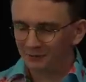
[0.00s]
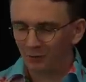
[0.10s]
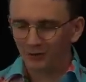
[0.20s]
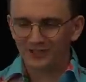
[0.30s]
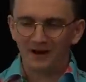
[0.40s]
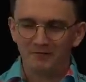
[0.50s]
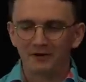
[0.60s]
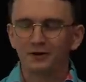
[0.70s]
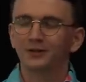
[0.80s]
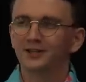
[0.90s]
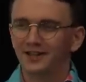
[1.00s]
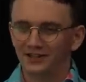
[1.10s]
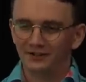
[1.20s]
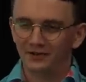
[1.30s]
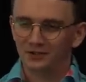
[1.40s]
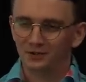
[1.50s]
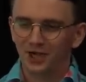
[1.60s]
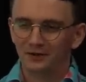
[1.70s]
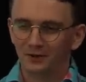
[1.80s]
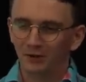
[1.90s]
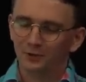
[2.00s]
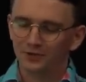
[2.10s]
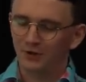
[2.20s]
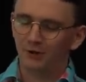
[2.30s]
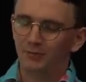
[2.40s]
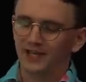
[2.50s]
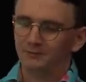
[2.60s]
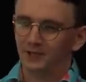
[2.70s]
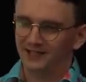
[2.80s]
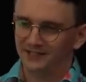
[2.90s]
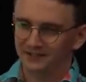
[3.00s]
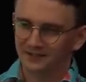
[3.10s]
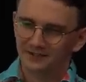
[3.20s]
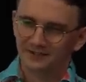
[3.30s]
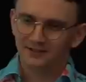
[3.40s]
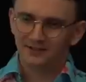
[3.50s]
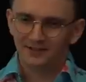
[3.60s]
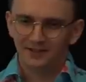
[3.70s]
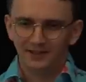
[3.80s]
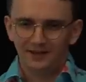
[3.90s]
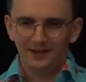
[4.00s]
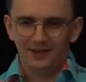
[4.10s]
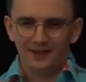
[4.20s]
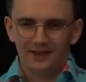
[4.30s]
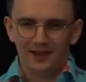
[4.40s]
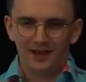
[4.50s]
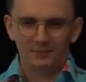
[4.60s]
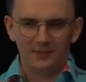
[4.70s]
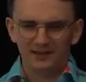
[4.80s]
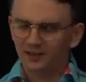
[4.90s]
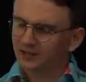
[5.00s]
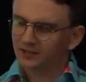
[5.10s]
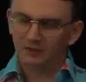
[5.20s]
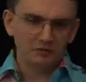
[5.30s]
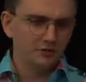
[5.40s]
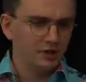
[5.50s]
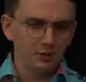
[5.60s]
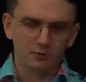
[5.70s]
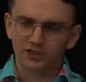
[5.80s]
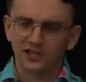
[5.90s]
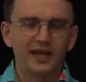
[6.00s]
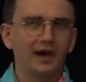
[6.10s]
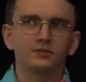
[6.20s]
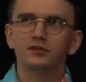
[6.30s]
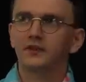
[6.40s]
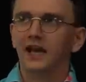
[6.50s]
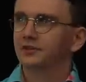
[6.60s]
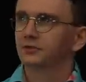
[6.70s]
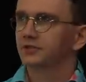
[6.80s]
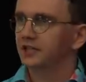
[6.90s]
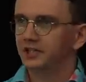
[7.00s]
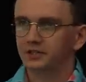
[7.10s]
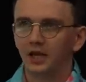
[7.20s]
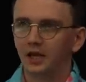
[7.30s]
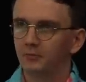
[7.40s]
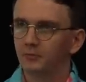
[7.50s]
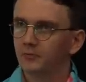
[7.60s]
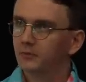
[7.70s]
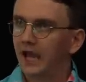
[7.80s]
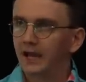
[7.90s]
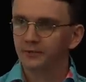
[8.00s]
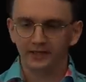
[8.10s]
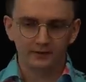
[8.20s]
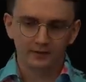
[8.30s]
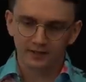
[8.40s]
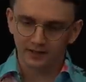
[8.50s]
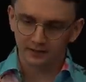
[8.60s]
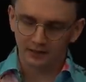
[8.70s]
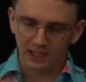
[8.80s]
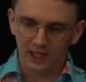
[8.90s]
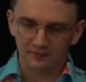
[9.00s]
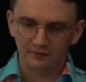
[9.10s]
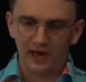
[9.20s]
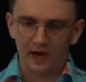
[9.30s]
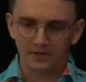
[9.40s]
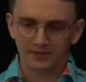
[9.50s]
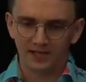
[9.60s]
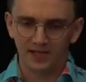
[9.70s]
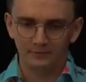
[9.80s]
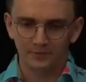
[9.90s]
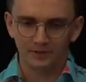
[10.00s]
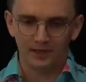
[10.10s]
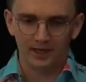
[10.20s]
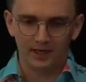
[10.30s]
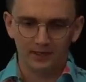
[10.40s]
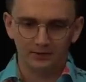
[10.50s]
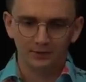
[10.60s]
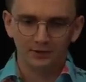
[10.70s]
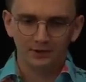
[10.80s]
the war diary recorded that the divisional general was not best pleased. Um, and there's numerous accounts of casualties um, happening in live firing schemes. Uh,